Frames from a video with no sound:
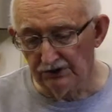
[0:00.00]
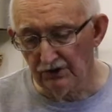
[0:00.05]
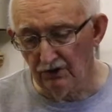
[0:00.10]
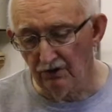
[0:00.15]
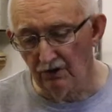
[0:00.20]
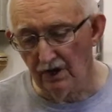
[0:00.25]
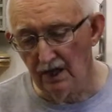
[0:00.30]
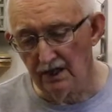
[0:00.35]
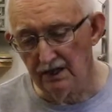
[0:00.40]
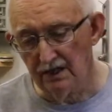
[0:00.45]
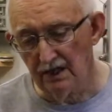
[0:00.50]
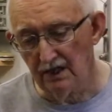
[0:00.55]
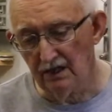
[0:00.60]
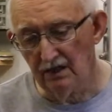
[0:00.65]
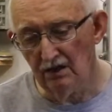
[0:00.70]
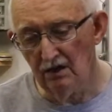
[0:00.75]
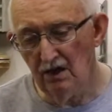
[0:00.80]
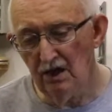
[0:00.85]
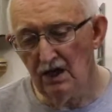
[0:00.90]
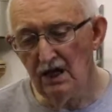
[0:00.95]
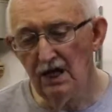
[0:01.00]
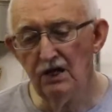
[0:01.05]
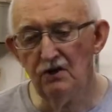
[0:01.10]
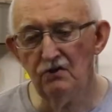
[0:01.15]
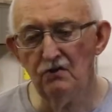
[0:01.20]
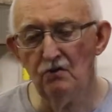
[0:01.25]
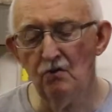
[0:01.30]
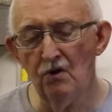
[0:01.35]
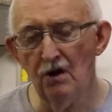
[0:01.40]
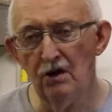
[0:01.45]
So I think
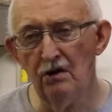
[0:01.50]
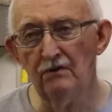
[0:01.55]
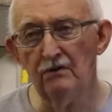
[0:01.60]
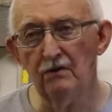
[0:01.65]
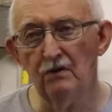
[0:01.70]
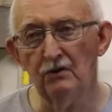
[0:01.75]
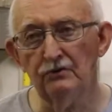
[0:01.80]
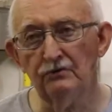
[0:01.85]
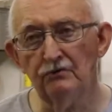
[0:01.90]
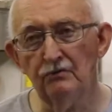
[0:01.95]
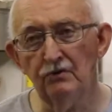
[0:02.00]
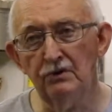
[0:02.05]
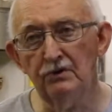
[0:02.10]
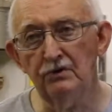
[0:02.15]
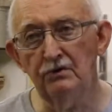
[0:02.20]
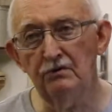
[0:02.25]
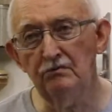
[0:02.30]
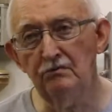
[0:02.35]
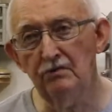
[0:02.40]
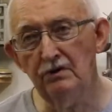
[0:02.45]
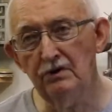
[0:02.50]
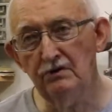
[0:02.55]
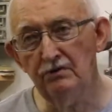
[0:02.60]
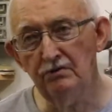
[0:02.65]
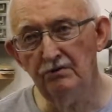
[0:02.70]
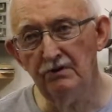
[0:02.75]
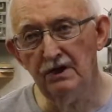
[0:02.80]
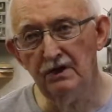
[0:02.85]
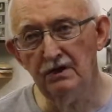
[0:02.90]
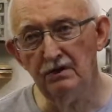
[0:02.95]
either one of those would
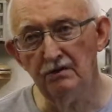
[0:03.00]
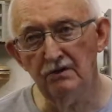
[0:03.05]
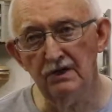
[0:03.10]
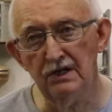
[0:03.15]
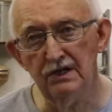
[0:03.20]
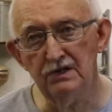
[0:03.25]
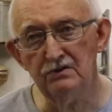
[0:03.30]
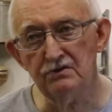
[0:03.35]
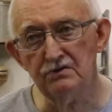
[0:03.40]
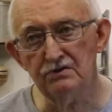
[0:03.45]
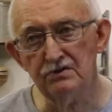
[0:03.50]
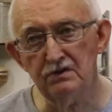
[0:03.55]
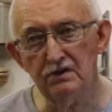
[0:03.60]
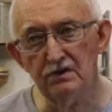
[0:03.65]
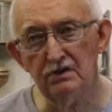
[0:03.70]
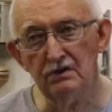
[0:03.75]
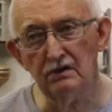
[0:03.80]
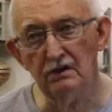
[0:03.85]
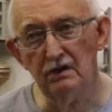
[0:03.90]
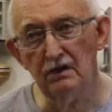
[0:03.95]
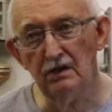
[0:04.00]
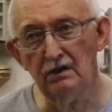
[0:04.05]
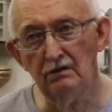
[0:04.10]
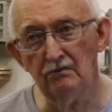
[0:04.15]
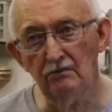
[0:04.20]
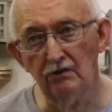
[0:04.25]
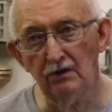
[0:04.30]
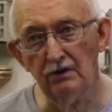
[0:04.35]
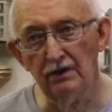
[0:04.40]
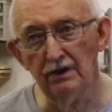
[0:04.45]
tweak your interest in
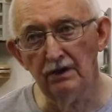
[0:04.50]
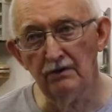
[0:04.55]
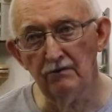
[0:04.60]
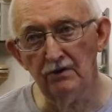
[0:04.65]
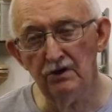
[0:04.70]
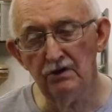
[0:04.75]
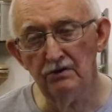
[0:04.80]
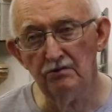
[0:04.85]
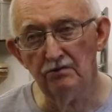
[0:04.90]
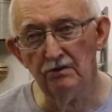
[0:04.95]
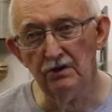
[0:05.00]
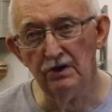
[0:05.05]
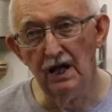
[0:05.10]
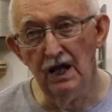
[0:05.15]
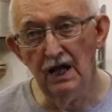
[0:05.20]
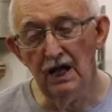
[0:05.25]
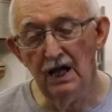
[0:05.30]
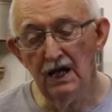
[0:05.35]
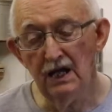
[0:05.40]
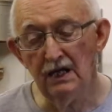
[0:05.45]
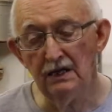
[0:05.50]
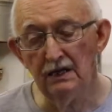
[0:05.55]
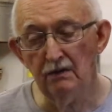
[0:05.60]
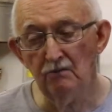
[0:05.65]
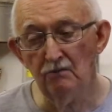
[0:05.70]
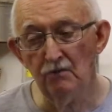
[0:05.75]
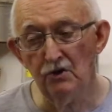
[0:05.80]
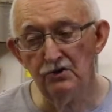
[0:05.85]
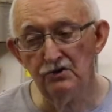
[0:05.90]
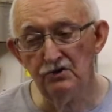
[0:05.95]
working with wood. And
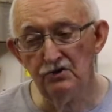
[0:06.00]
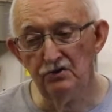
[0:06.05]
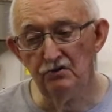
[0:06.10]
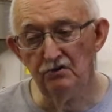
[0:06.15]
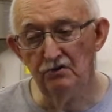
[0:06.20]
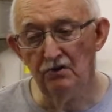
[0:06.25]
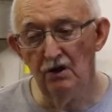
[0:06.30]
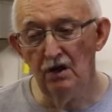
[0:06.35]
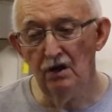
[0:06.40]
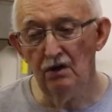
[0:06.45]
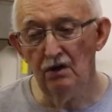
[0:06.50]
then once you